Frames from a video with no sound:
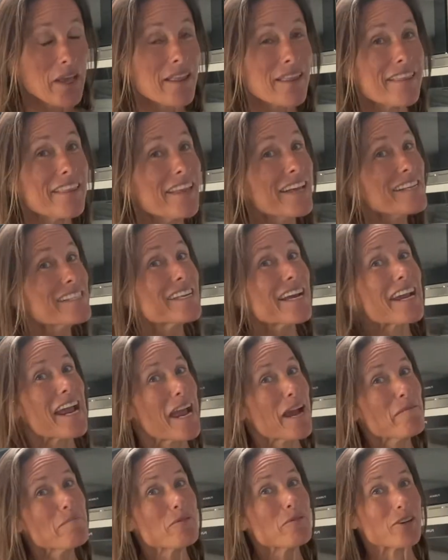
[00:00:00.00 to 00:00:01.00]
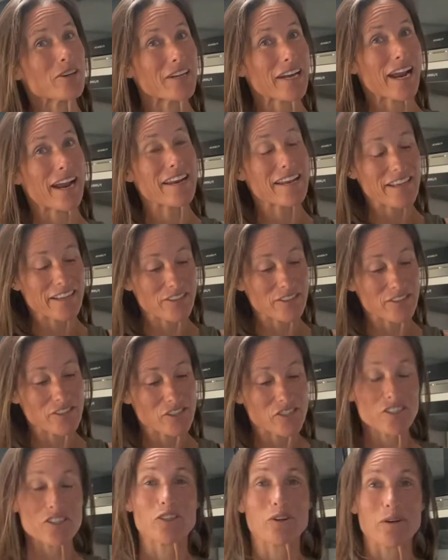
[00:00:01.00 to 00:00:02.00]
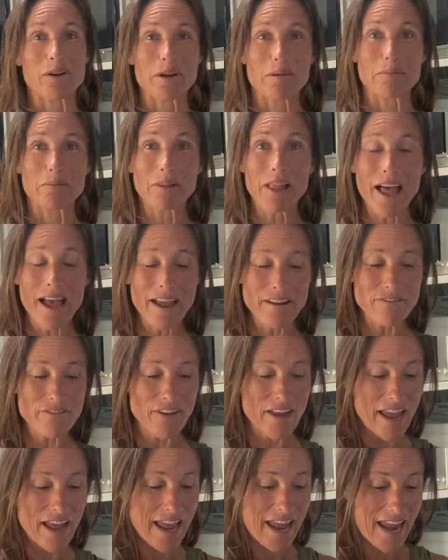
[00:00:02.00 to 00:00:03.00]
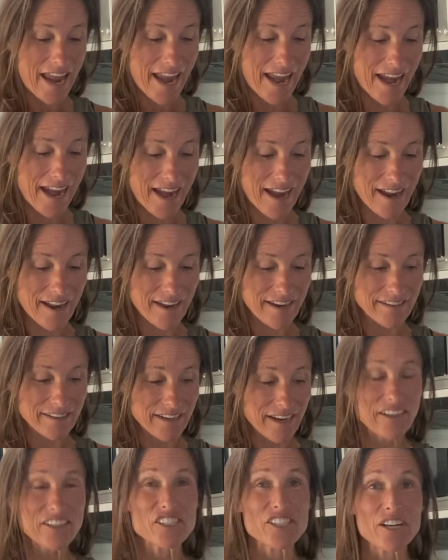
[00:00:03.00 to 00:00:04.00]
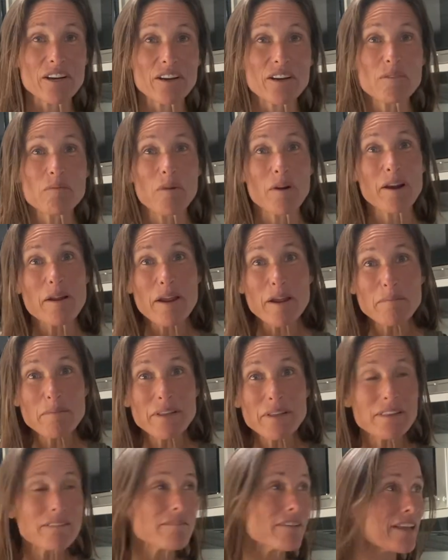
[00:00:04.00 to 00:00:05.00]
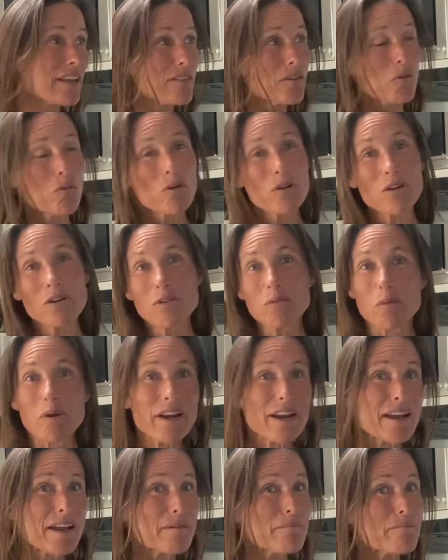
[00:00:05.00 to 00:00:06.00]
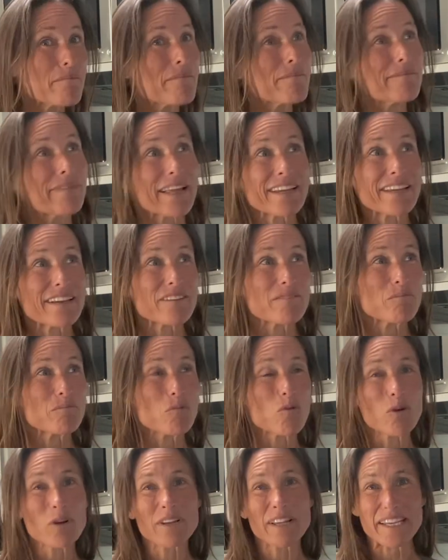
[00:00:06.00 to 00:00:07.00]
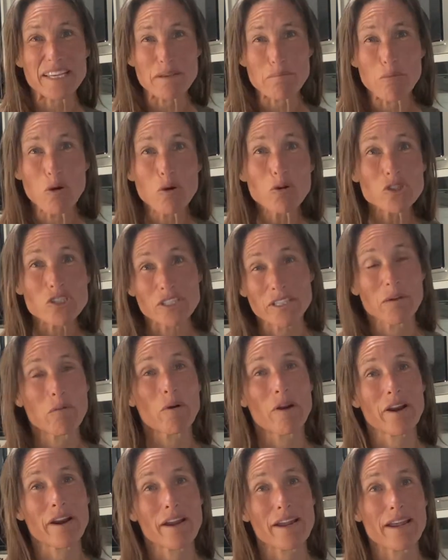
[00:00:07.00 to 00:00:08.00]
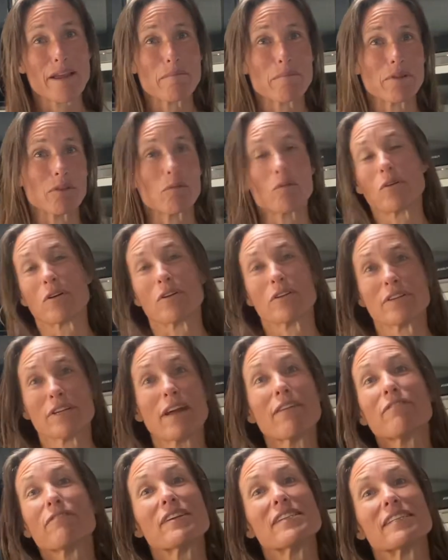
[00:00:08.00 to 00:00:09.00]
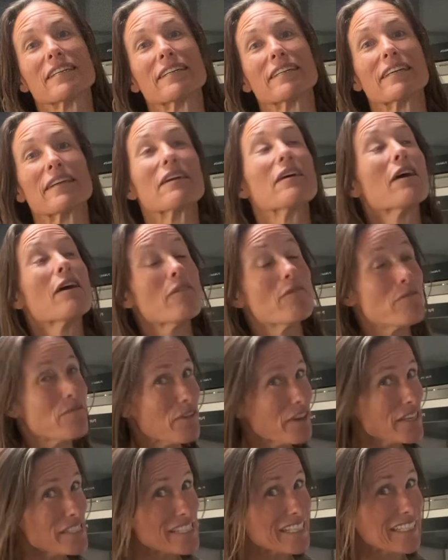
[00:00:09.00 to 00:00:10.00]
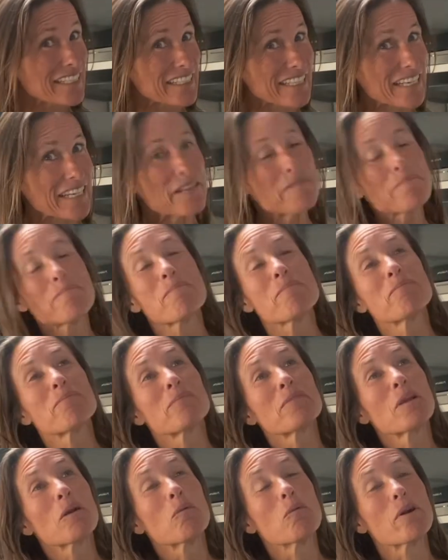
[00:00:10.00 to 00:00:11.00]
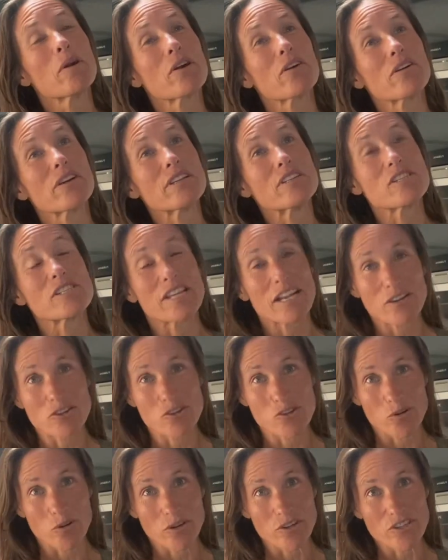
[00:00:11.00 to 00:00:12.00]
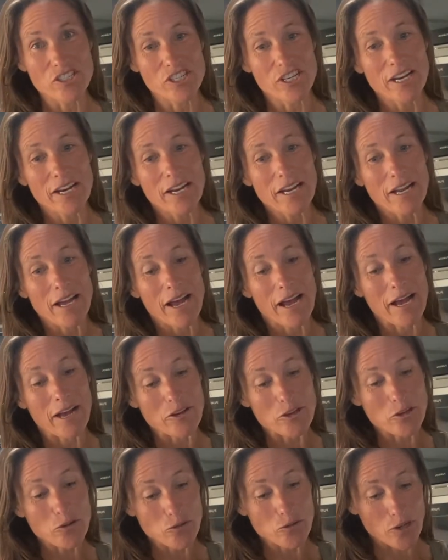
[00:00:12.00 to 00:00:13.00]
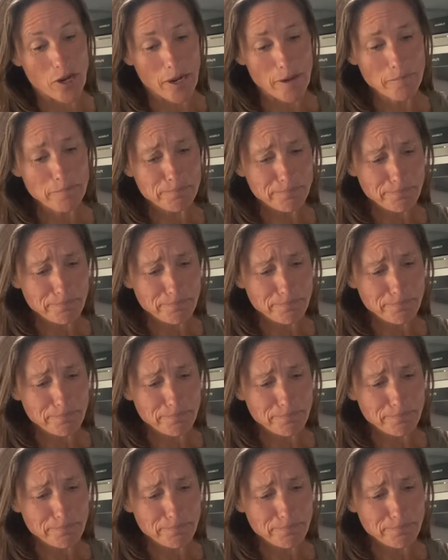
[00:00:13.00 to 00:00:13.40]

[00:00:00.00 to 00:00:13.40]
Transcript: this I am good at is just showing up live and kind of sharing where I am in the world, what I am like, more like emotionally where I am in the world, not physically. Physically, we are in St. George, Utah.